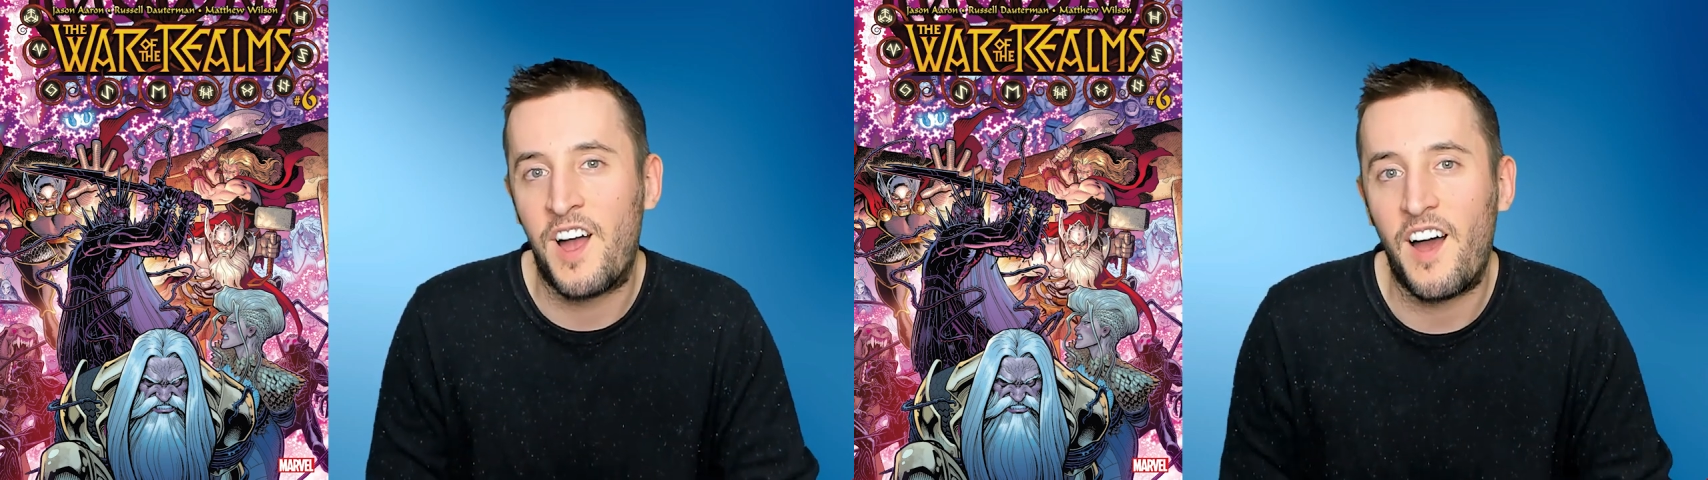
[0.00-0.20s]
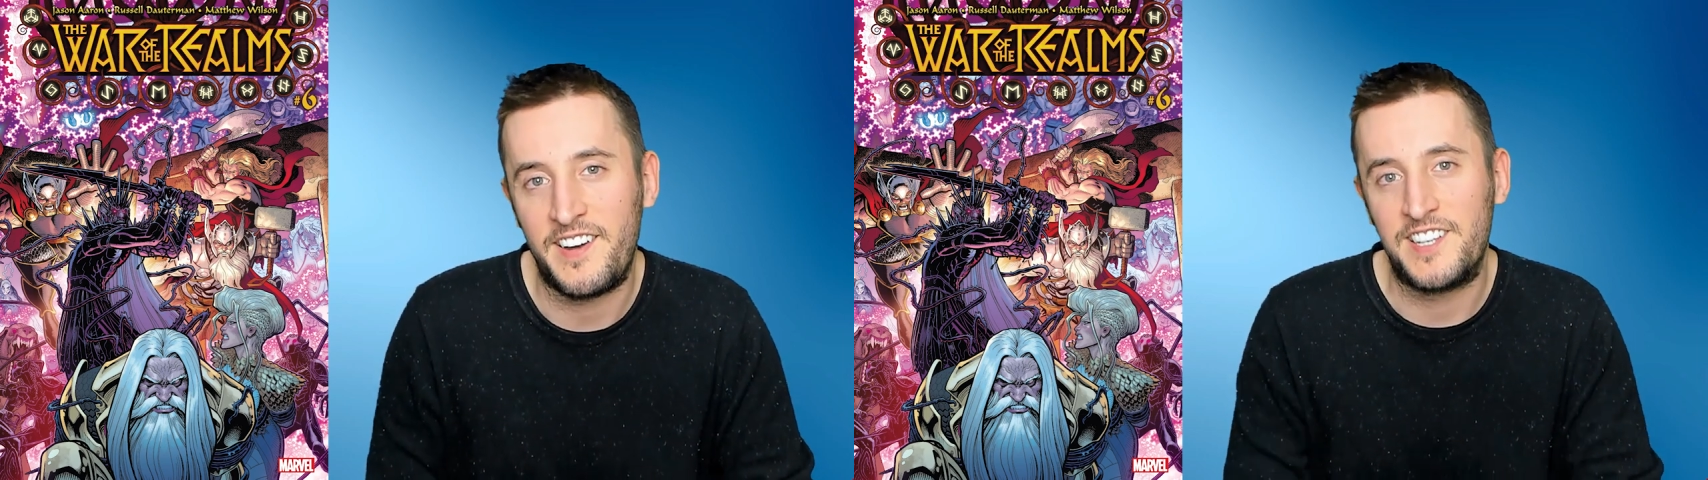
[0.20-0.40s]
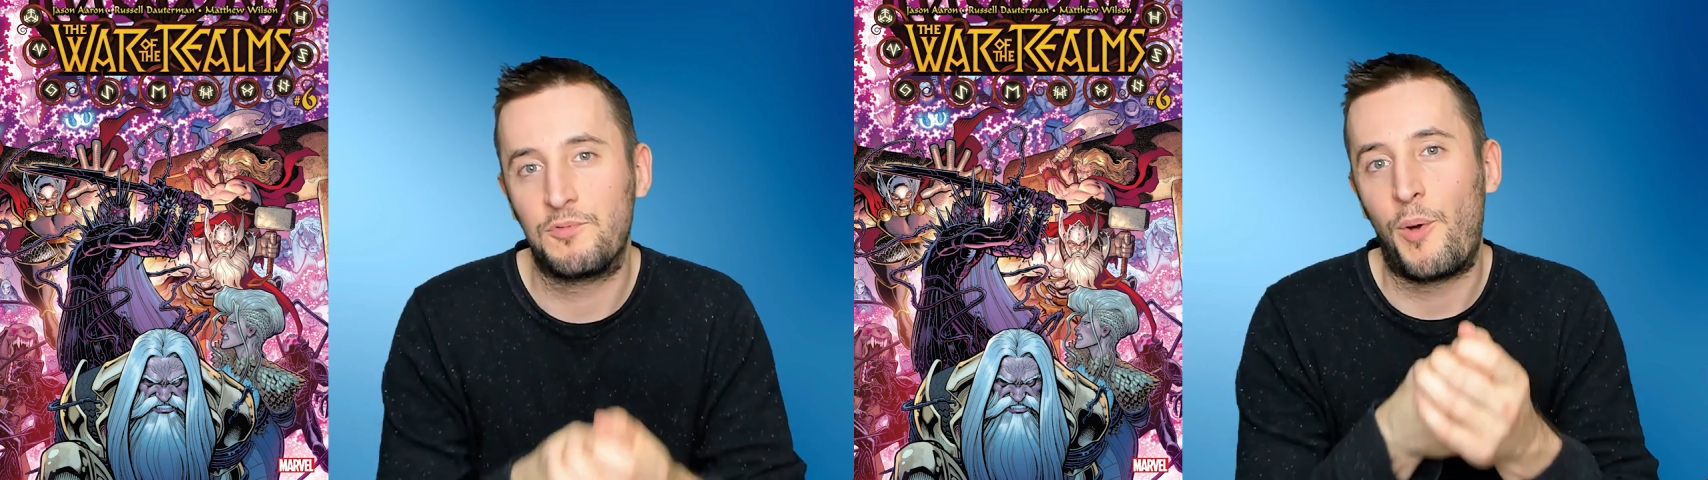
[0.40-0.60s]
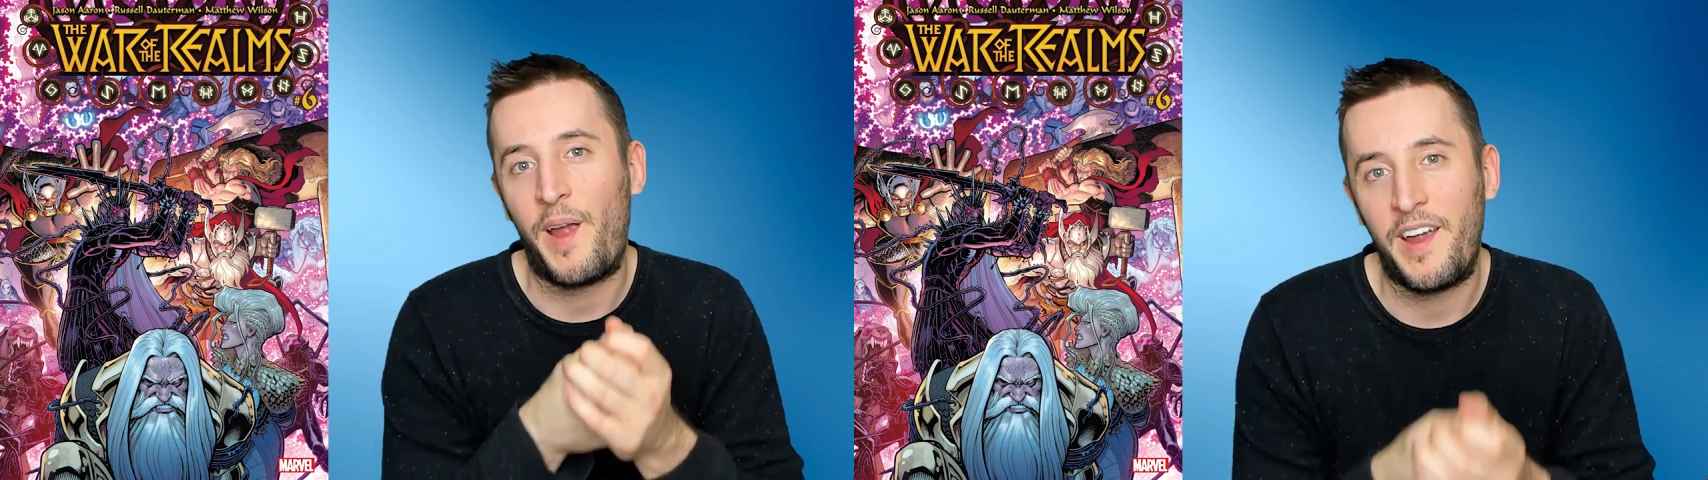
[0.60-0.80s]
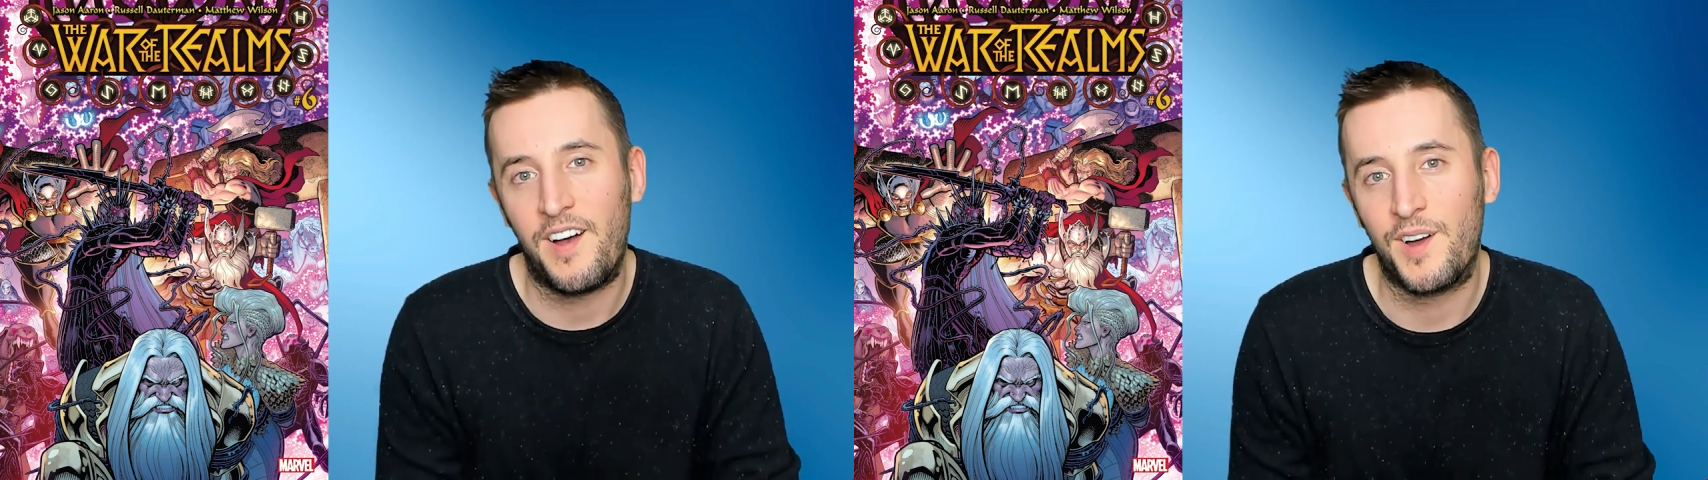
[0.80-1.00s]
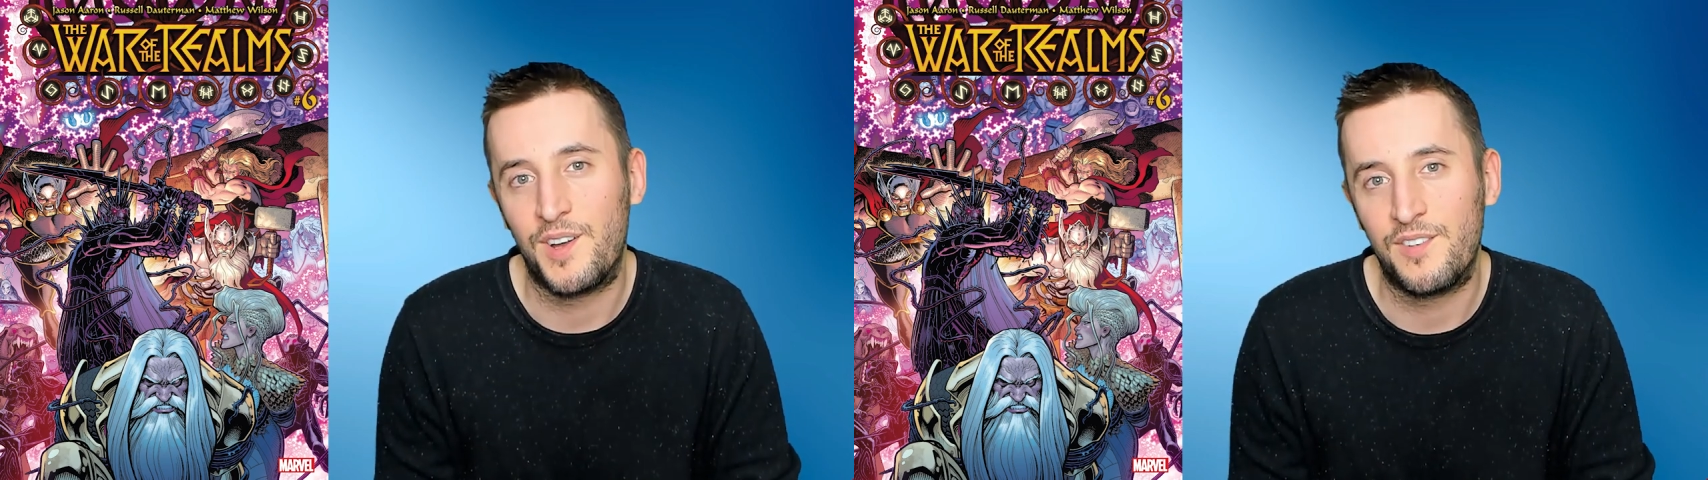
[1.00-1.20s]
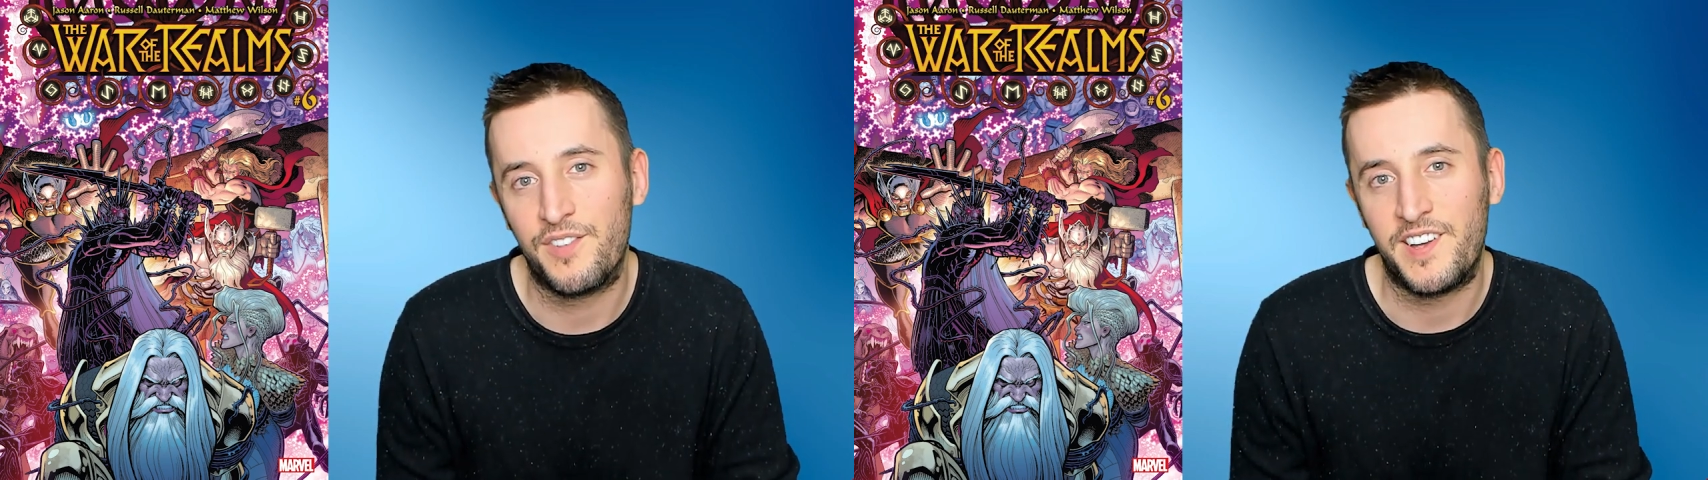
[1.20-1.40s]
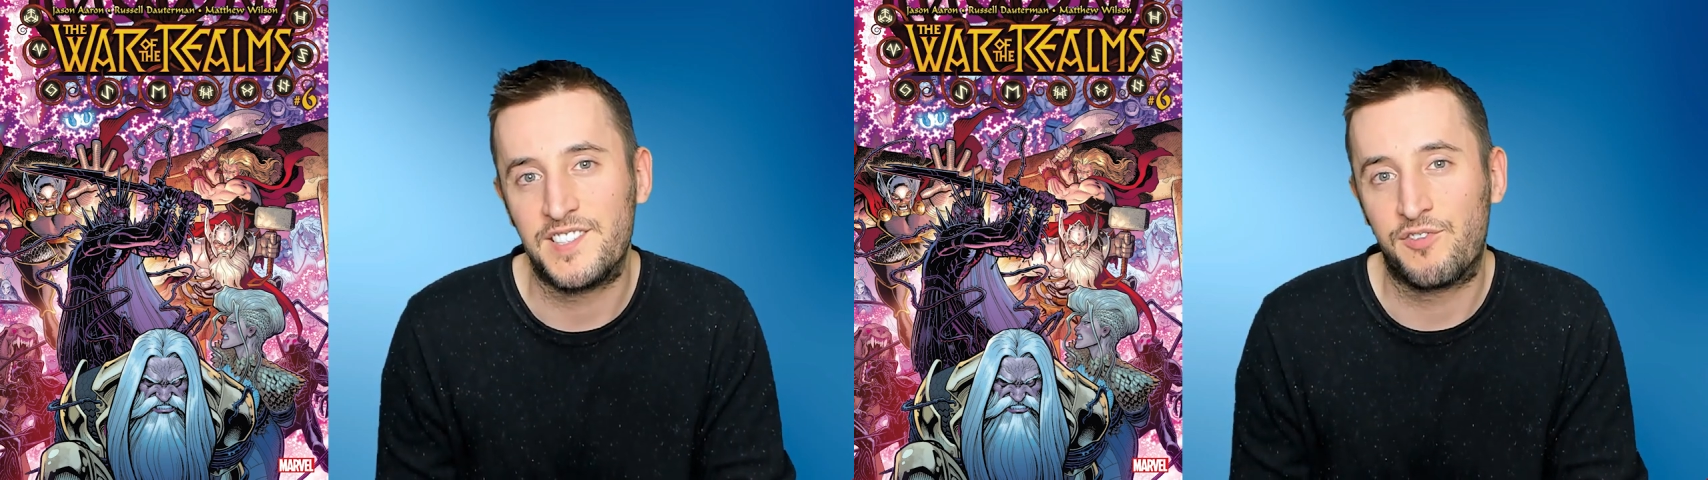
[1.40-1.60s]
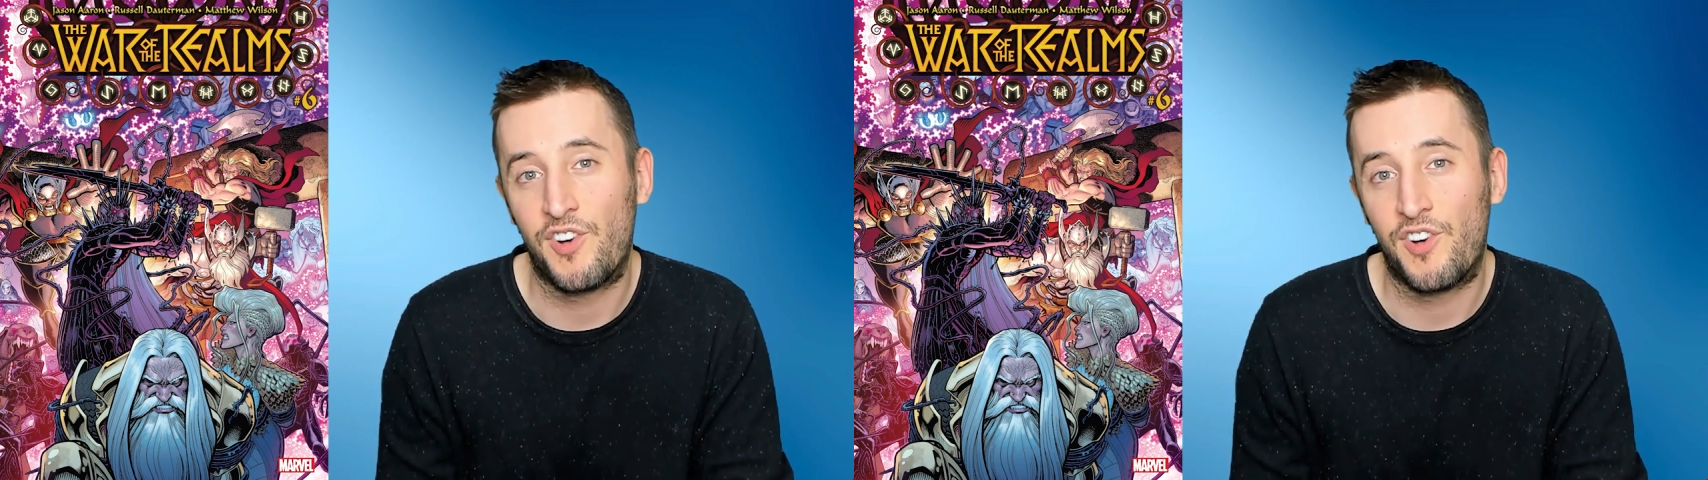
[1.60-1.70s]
cut his way out of his